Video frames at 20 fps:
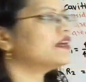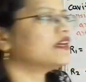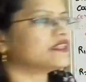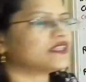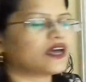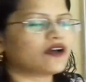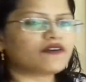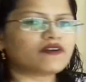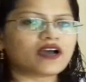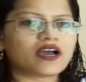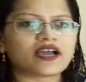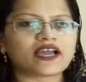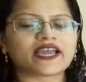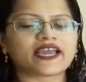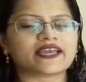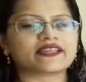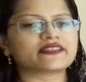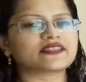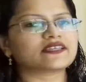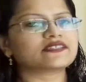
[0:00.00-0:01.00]
Now
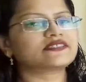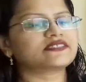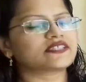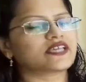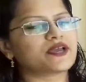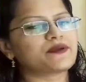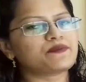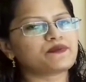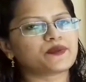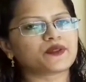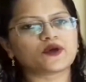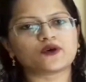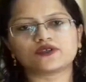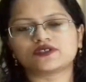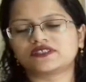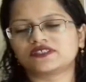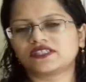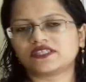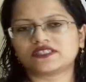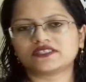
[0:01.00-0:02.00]
again the same
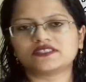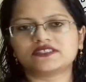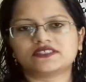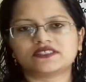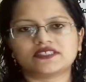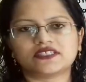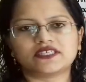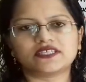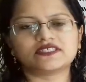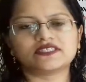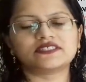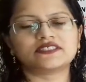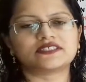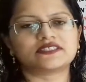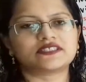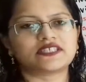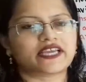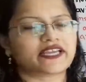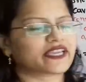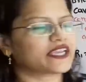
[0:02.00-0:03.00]
process is
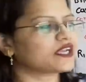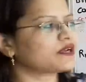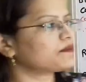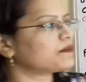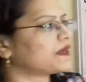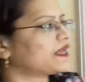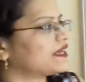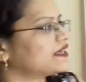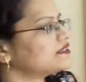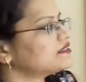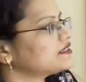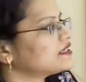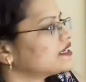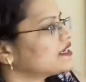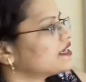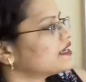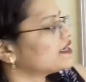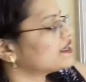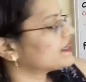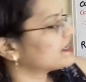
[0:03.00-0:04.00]
taking place
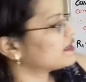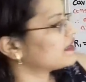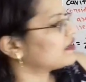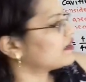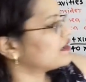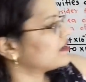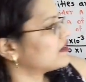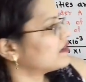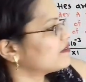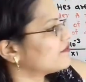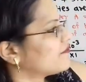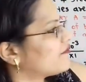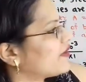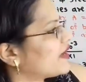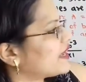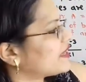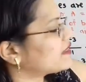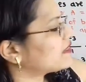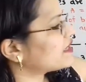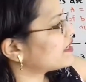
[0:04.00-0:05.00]

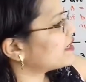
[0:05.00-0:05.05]
when the